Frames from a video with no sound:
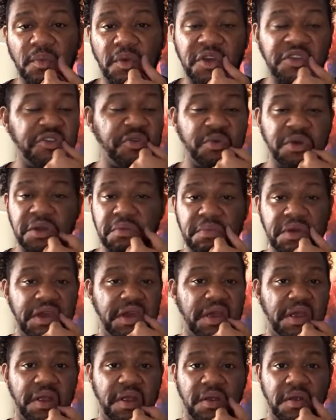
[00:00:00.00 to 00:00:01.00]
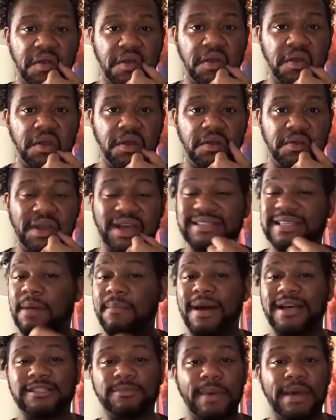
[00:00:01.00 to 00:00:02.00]
because you wouldn't be here. That's
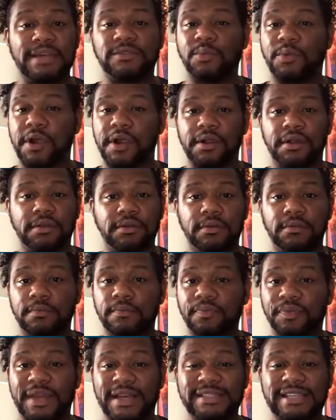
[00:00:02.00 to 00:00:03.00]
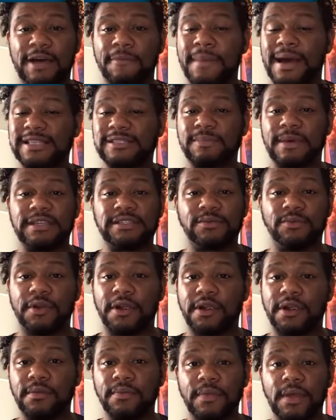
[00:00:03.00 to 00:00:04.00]
how my space works. That's how my space
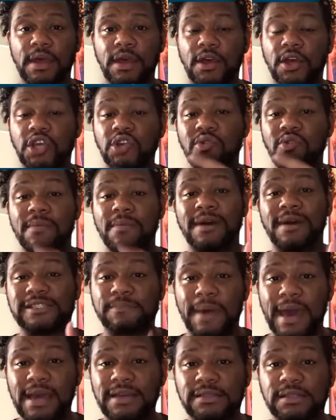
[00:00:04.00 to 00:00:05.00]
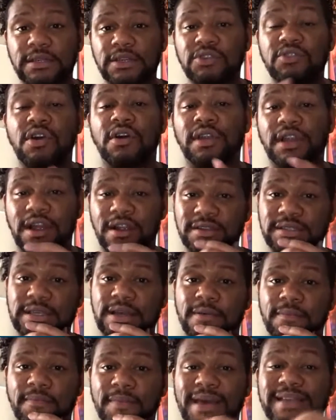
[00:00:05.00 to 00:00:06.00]
works. You in my space, you're gonna learn
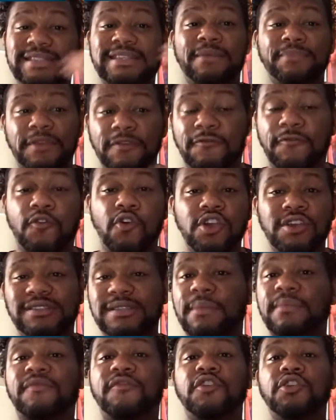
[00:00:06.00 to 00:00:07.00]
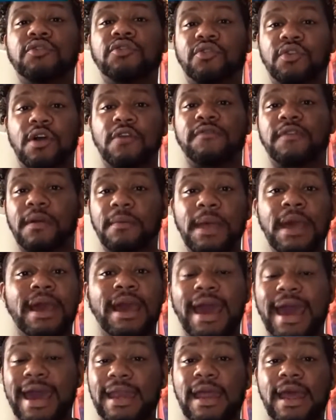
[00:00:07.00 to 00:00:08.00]
something. It's something for you, something for you to grow from.
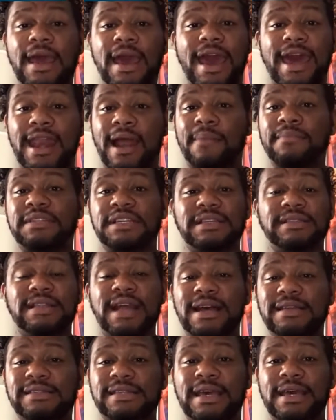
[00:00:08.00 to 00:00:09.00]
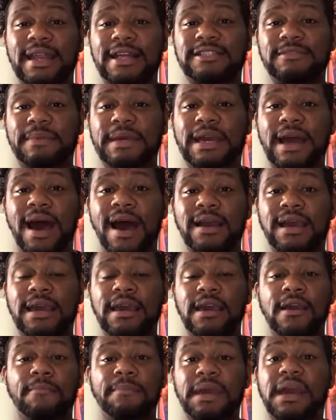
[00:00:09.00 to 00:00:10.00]
And I'm just not saying that to be
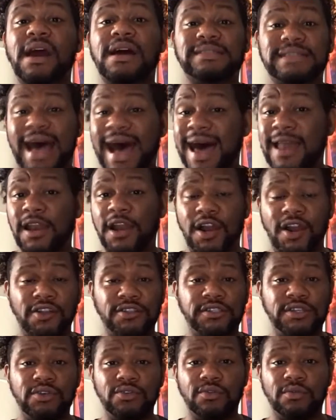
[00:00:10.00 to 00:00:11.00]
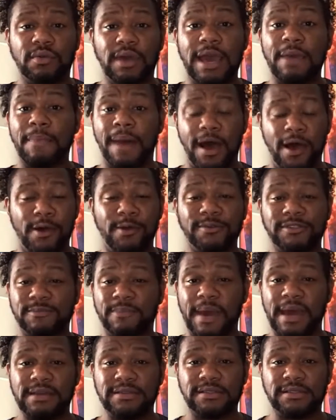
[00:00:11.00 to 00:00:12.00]
cocky, because I learned too in my own
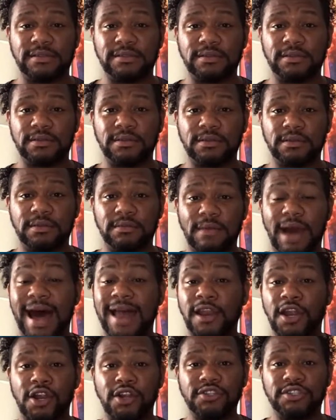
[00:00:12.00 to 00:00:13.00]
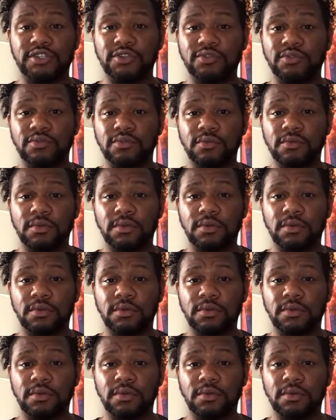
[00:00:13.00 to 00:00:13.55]
space. I learned too.